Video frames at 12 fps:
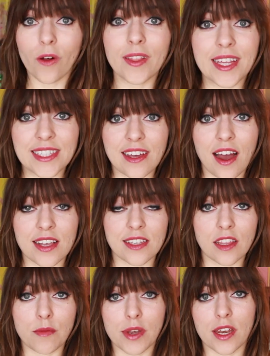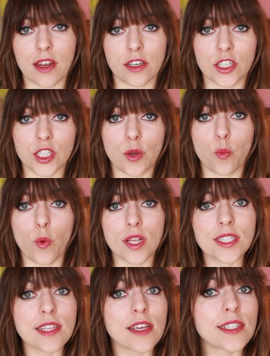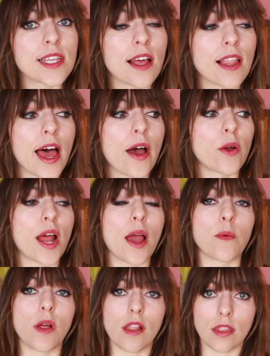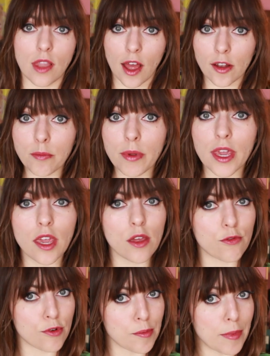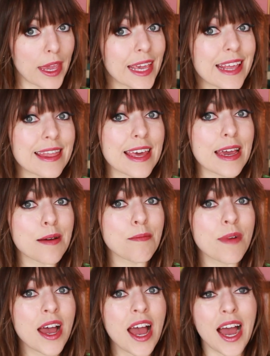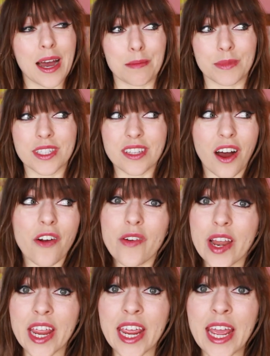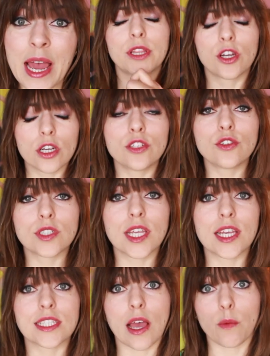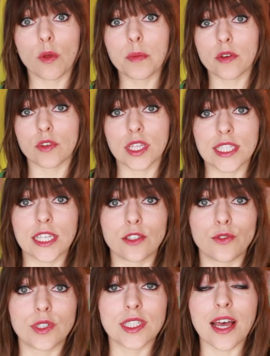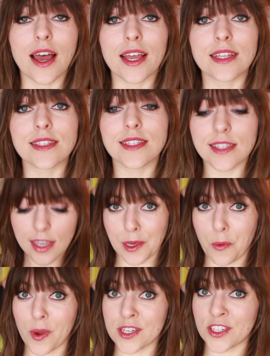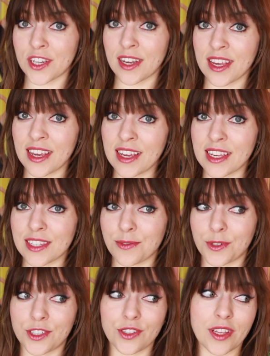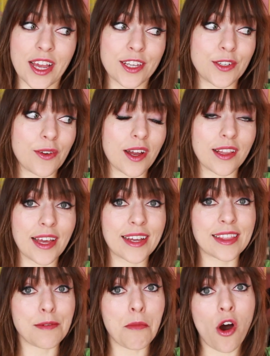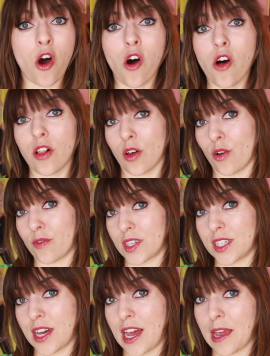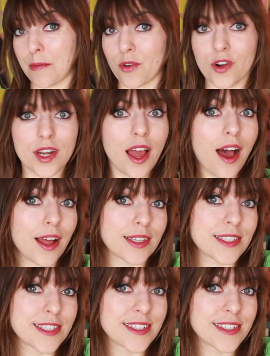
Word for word: All of these guys are limited edition. Once they sell out, I will not be remaking them. Sorry. But the good news is I will be releasing new designs. The question is, would you like to collect them all over time or not?